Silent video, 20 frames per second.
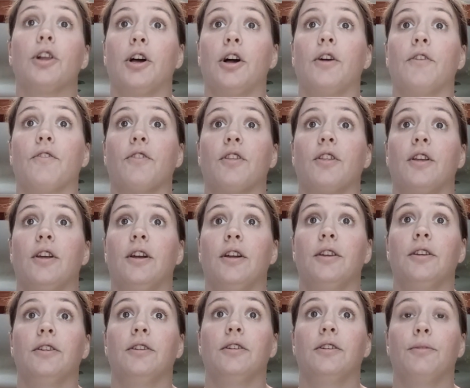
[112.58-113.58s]
gloves
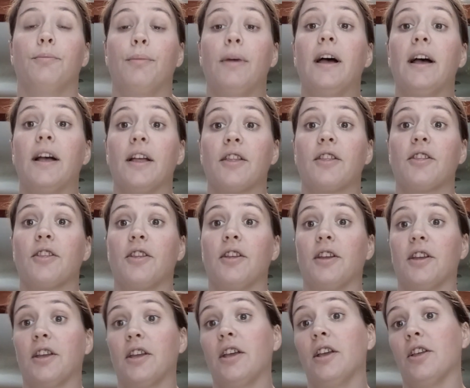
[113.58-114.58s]
and mask
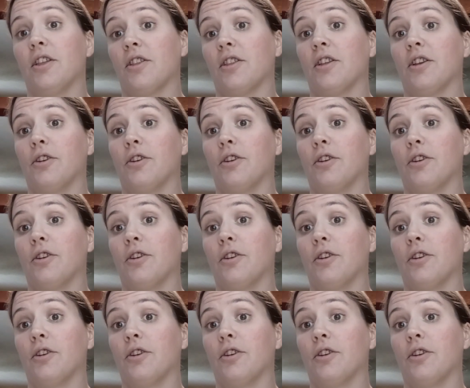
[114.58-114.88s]
in case